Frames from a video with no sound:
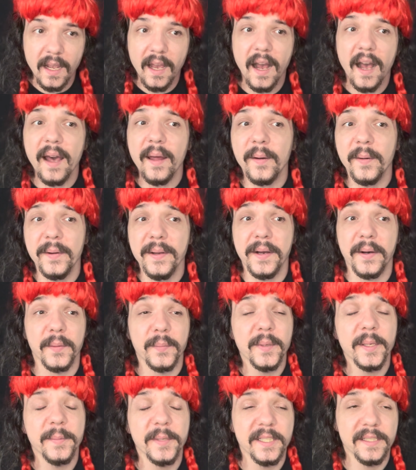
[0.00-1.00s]
I don't know,
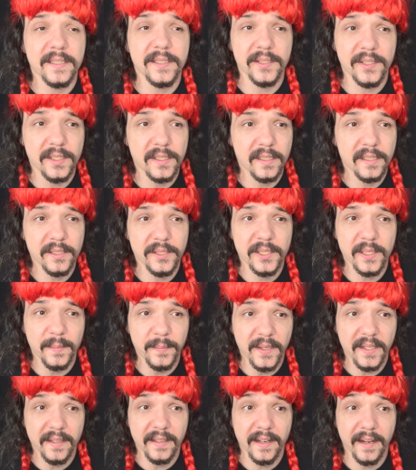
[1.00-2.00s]
maybe there's
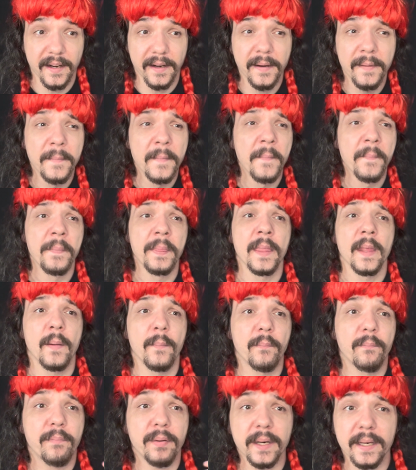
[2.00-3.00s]
something there,
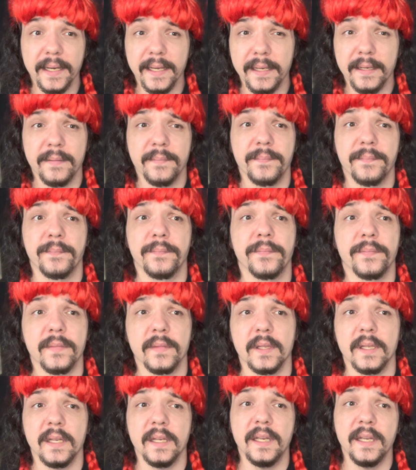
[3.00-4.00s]
but
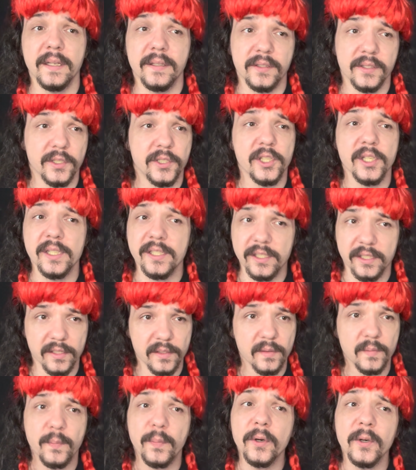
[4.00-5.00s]
she's
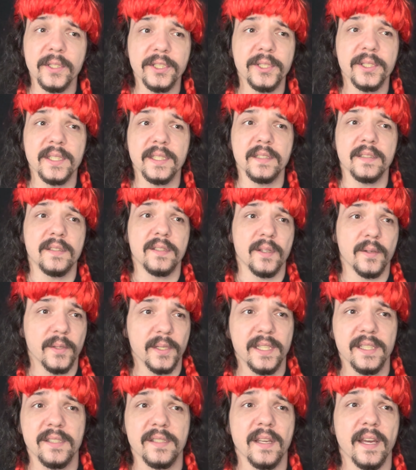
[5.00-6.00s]
pushing, so
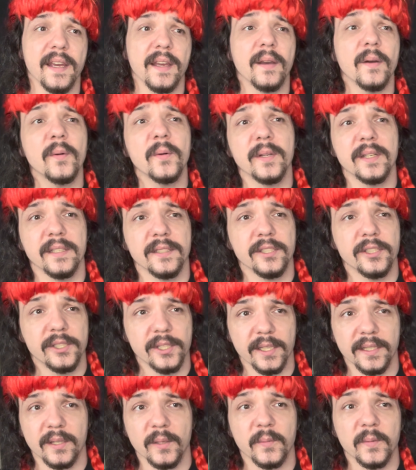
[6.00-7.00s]
he's like going to
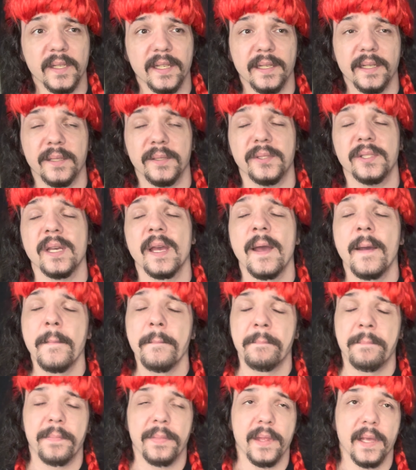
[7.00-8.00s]
shut the windows,
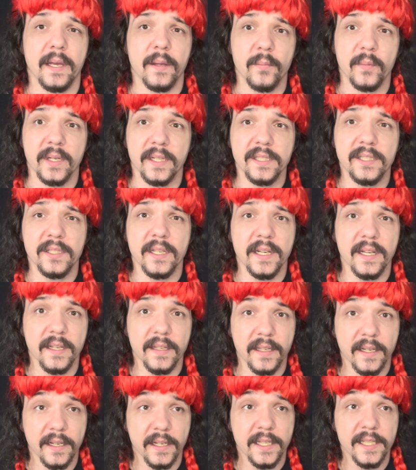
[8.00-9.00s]
and when he's standing
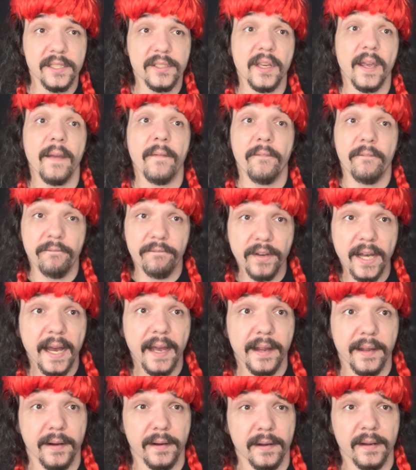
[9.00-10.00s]
there, he's like,
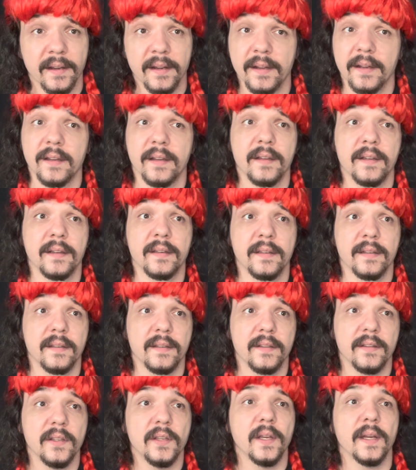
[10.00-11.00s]
fire,
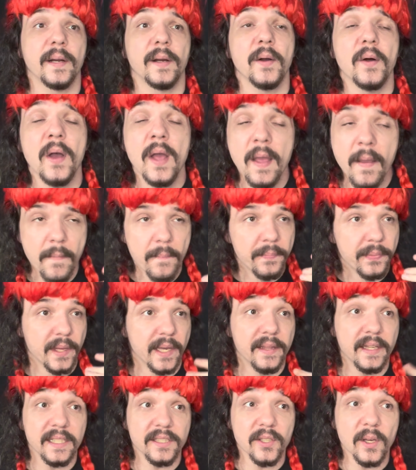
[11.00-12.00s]
you know,
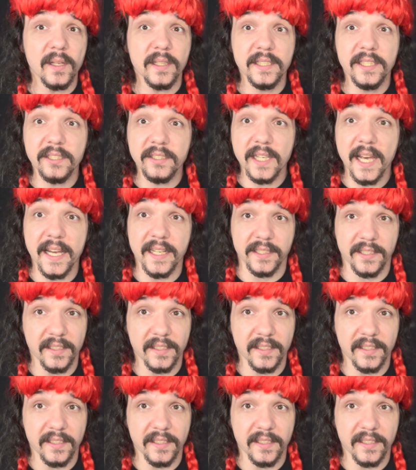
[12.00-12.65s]
and that's all he says,